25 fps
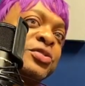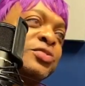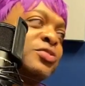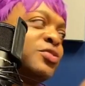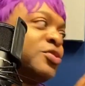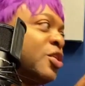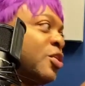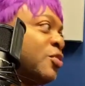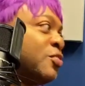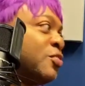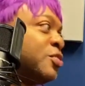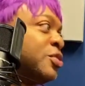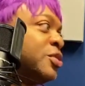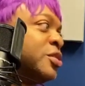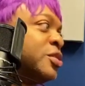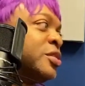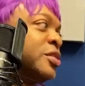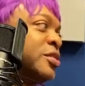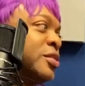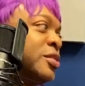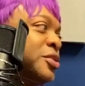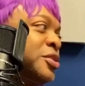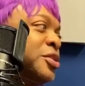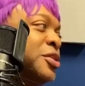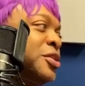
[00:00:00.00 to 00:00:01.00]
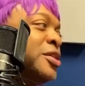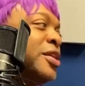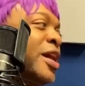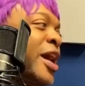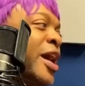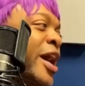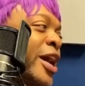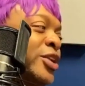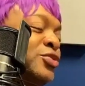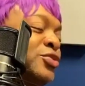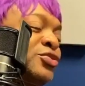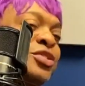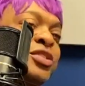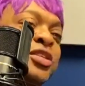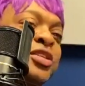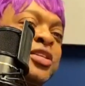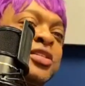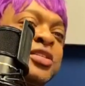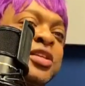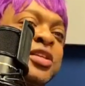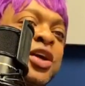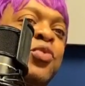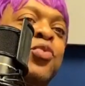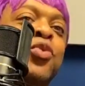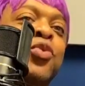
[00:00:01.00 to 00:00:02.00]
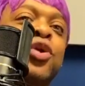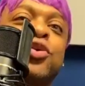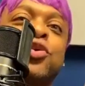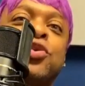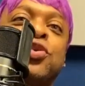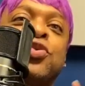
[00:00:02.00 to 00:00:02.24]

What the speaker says: you know good actresses that where